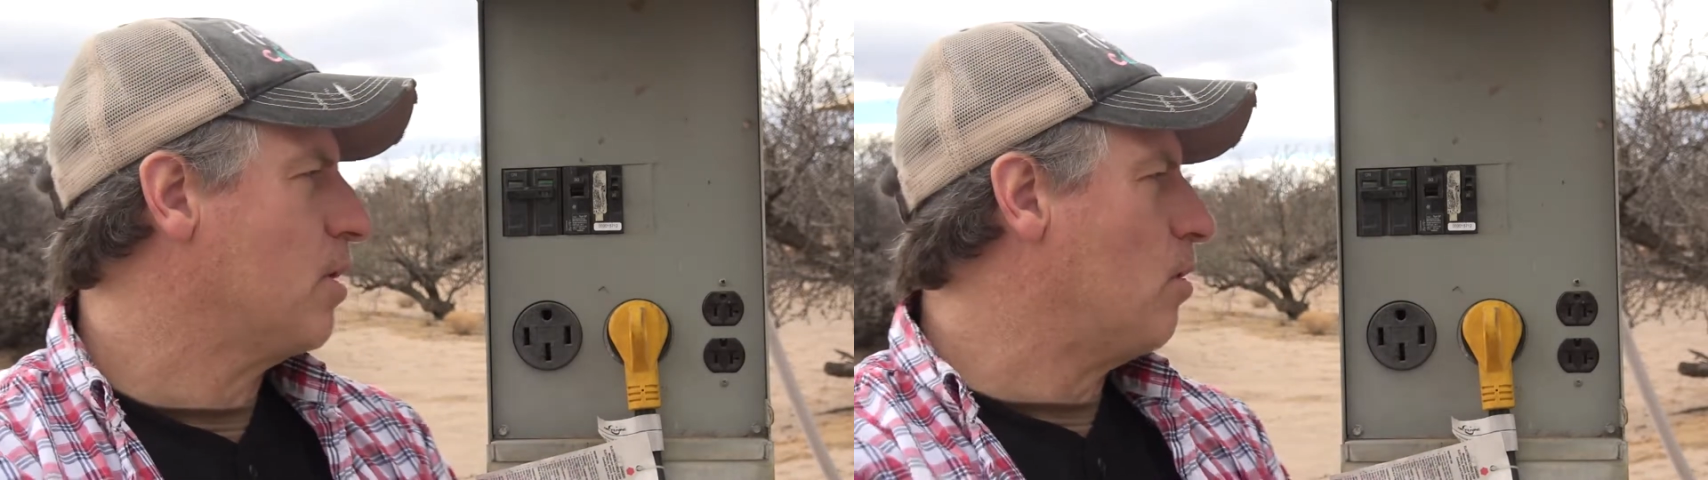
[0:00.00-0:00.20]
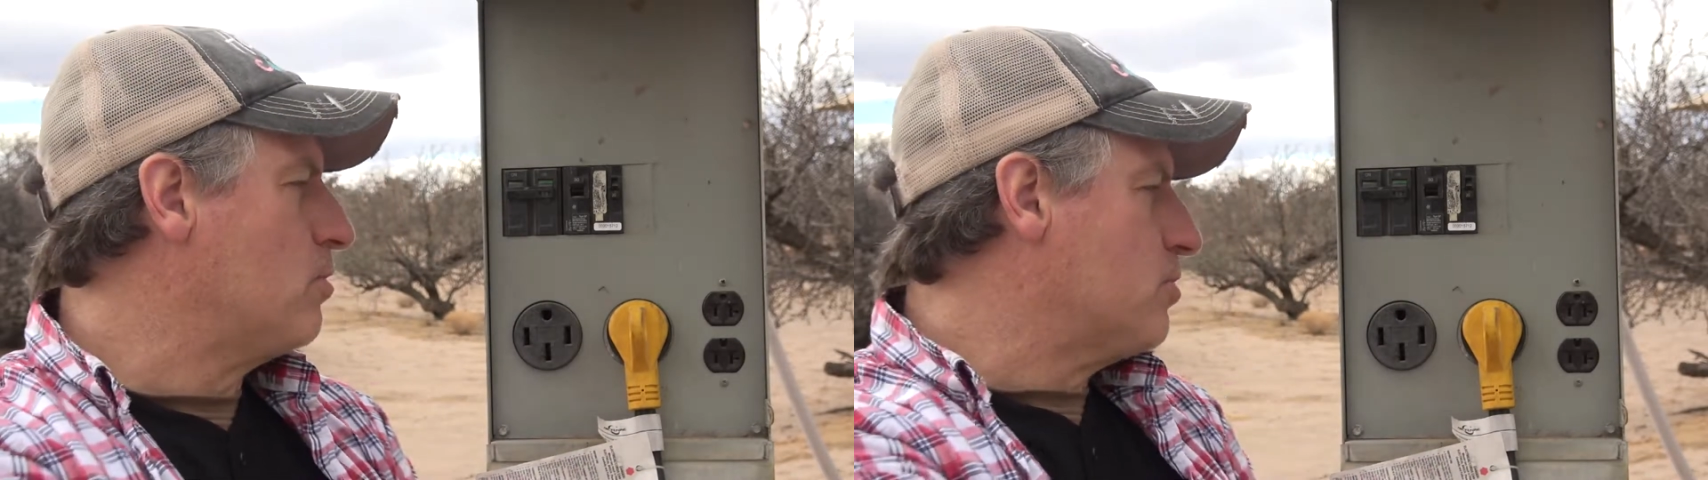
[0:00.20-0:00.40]

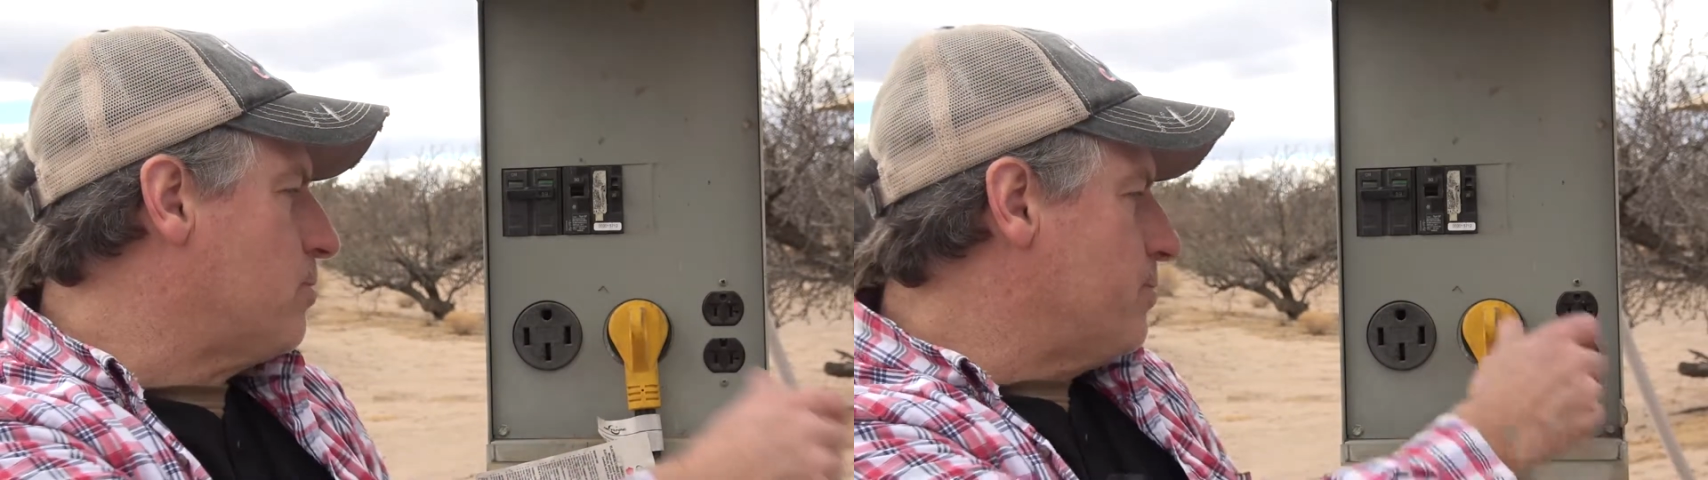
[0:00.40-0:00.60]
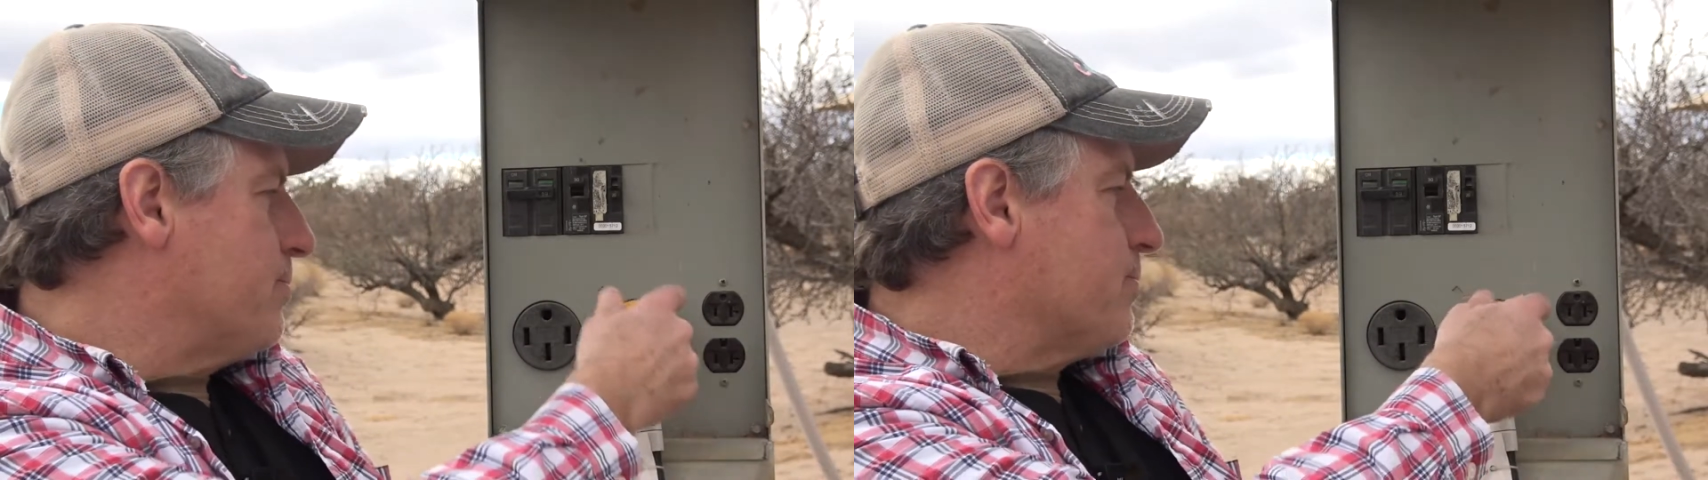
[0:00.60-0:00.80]

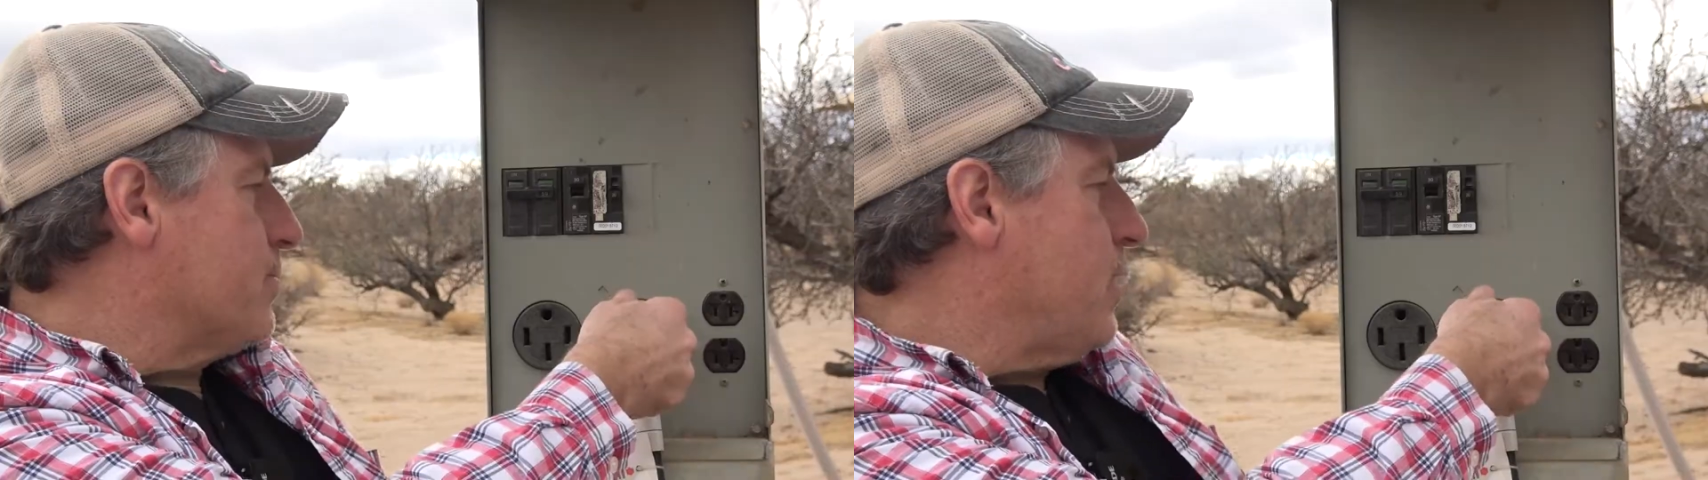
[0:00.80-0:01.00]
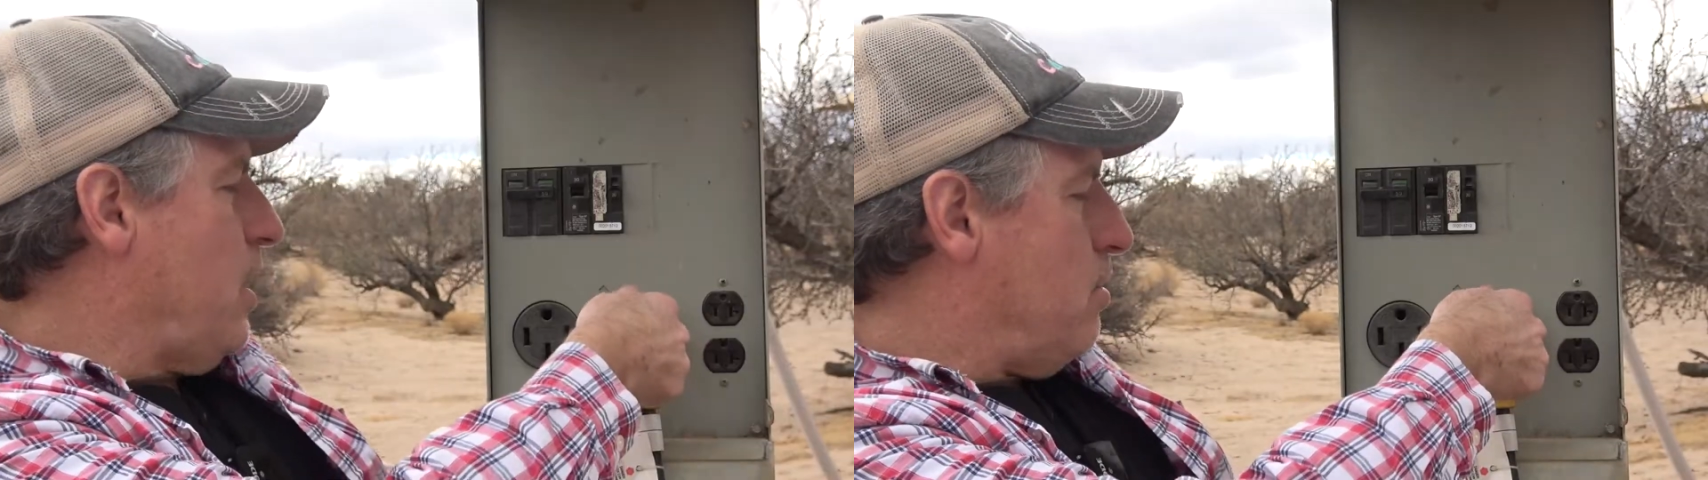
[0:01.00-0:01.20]
Also,
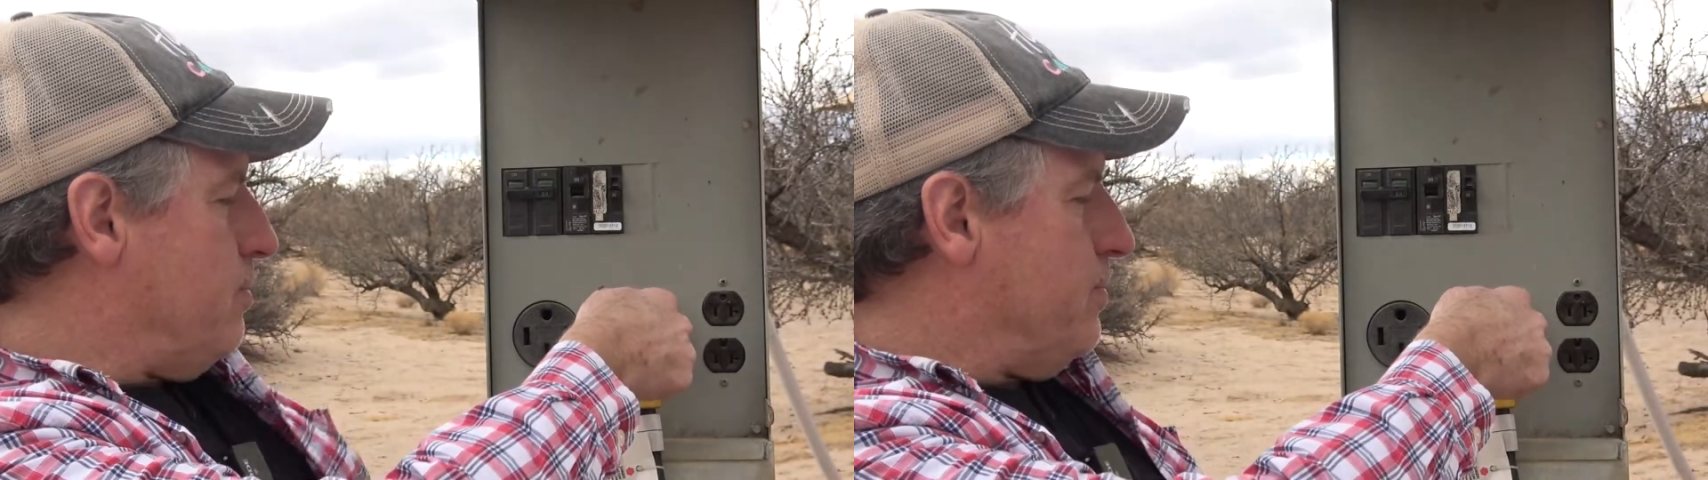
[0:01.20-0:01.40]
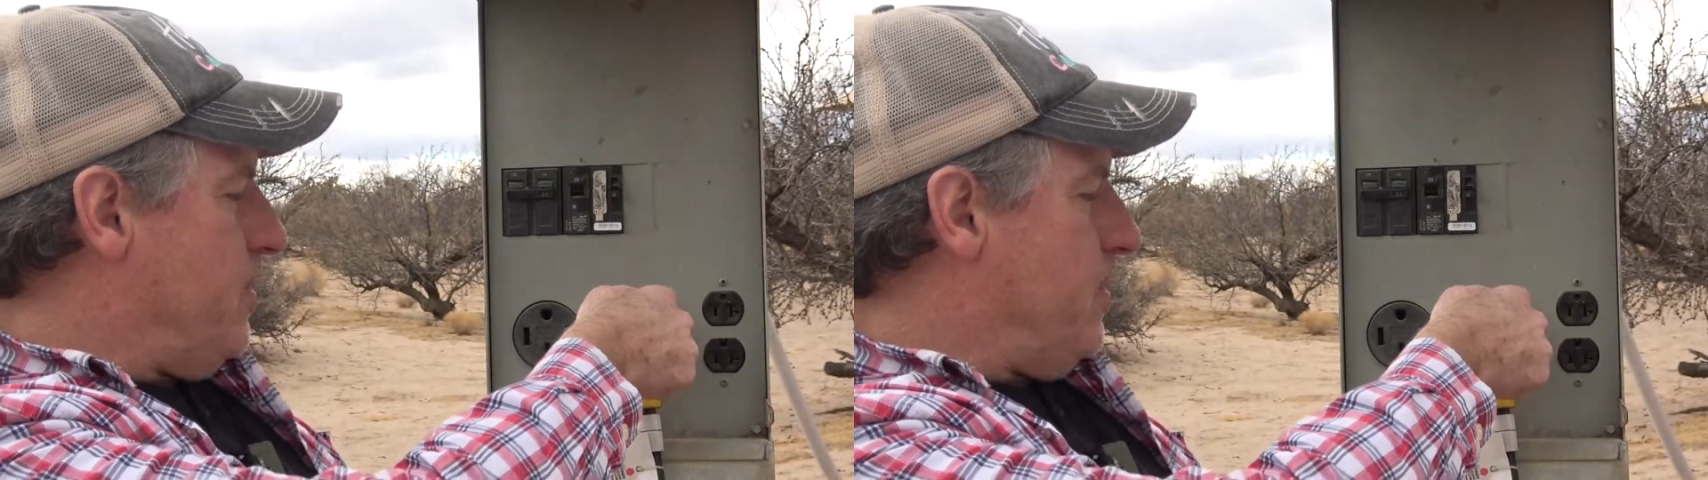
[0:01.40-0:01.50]
now